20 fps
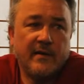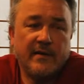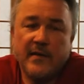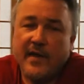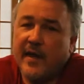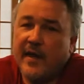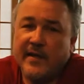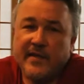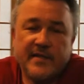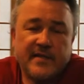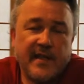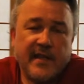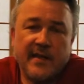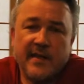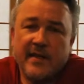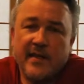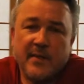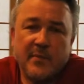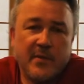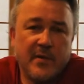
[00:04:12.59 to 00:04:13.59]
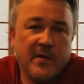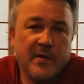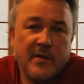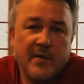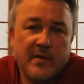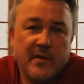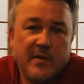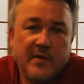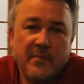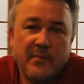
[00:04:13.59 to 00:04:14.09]
I just ended up
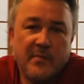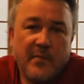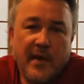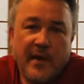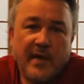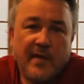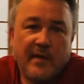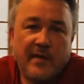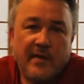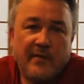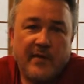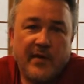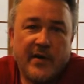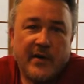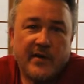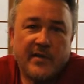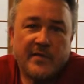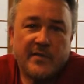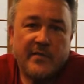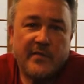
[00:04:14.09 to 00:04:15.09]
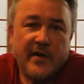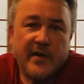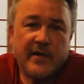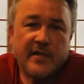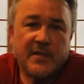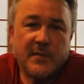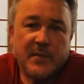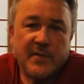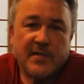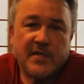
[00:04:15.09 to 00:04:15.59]
making them very, very
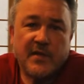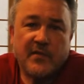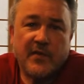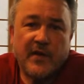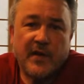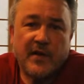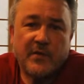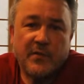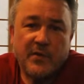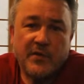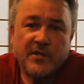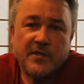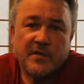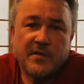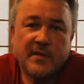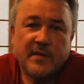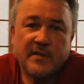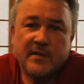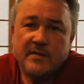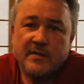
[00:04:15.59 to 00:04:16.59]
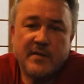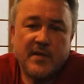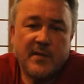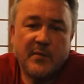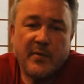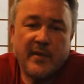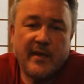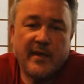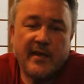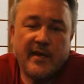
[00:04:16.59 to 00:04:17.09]
specific, which
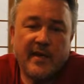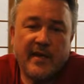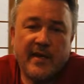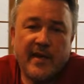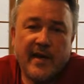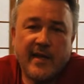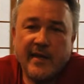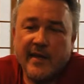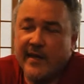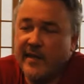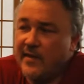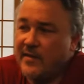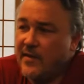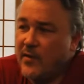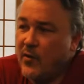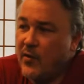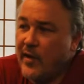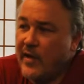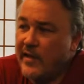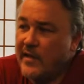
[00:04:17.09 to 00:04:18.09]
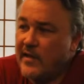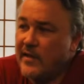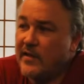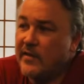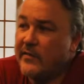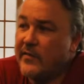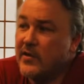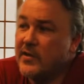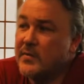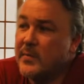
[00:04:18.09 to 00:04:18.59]
completely annihilated the whole idea in
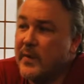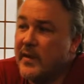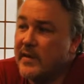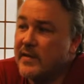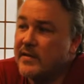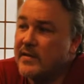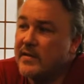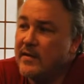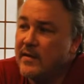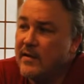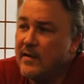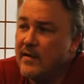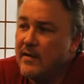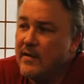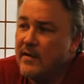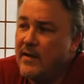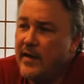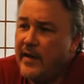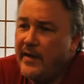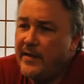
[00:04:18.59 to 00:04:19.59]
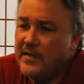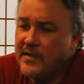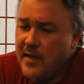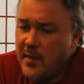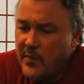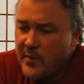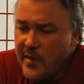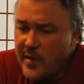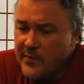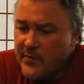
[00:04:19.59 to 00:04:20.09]
the first place. And
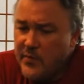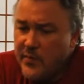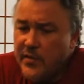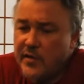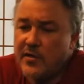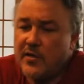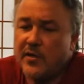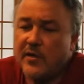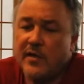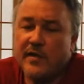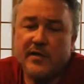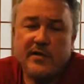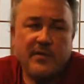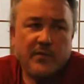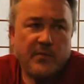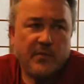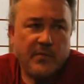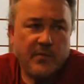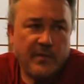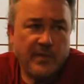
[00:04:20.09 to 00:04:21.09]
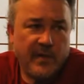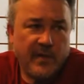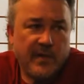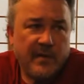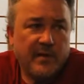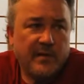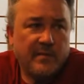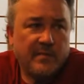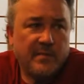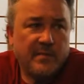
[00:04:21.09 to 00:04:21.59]
sometimes returning to
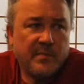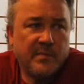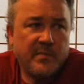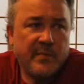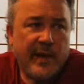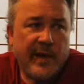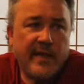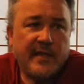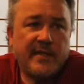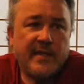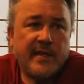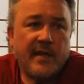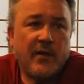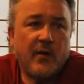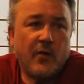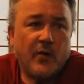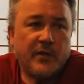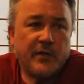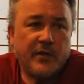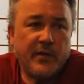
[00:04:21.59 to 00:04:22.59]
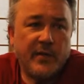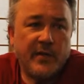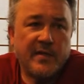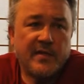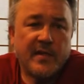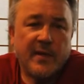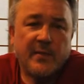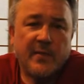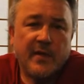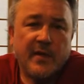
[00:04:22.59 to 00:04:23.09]
the painting or doing
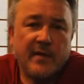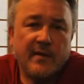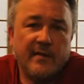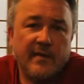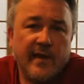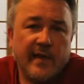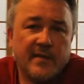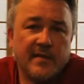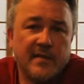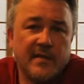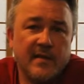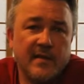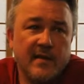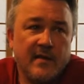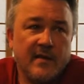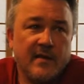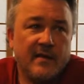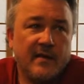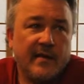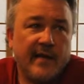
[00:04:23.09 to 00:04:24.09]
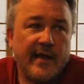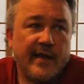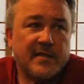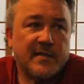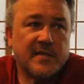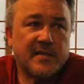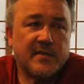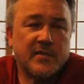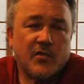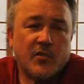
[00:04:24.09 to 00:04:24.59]
something that's
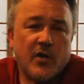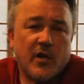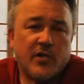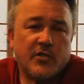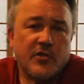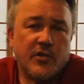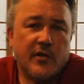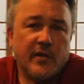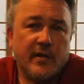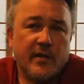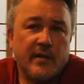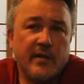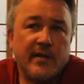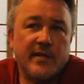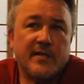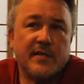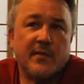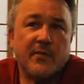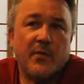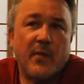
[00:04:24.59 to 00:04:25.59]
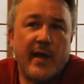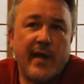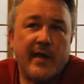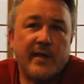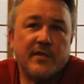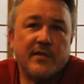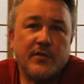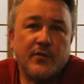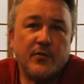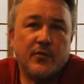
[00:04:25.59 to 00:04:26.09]
less structured is a way
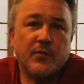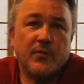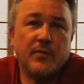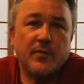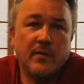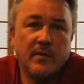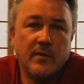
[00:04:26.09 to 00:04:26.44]
to